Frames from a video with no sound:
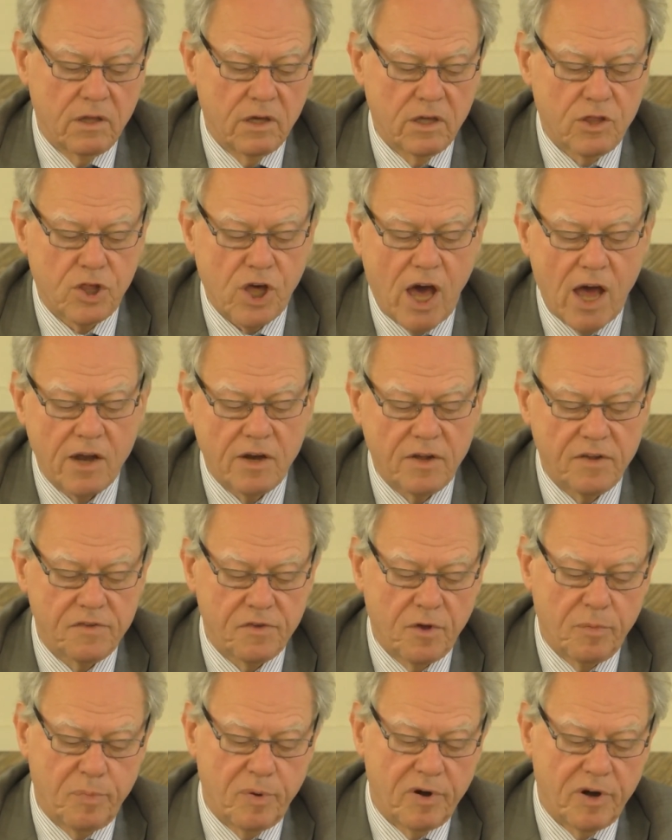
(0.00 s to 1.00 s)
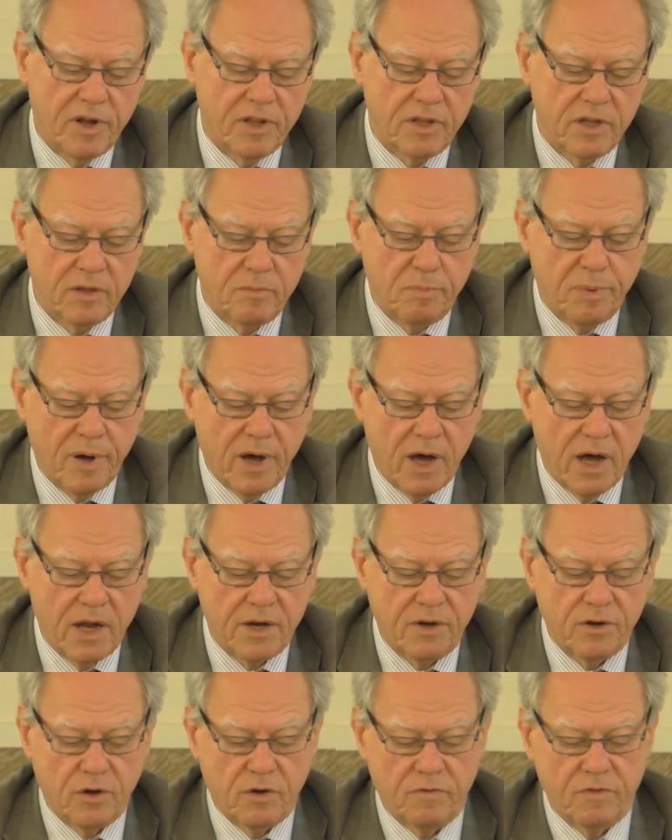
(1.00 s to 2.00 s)
the Chinese-operated
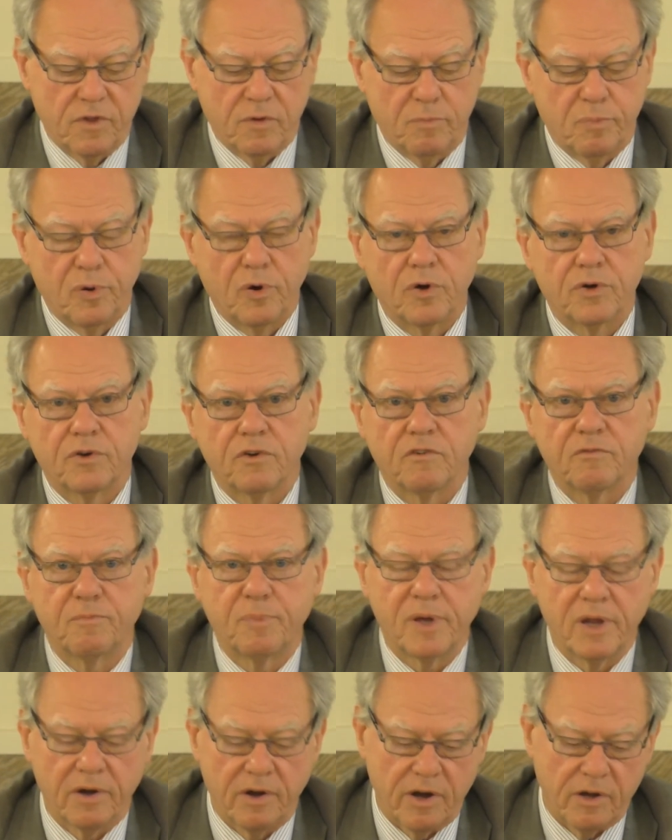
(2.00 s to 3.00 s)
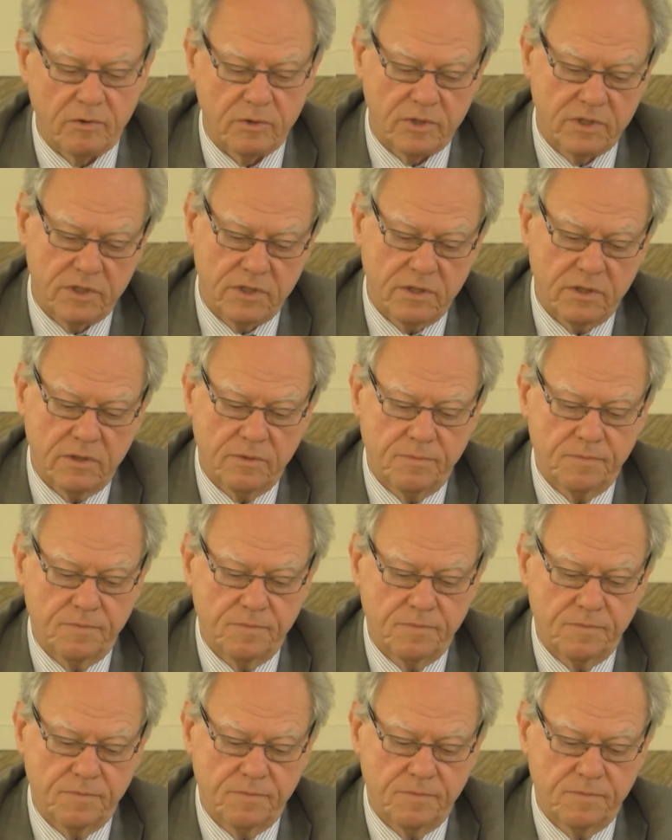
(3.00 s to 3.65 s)
part of the port of Piraeus.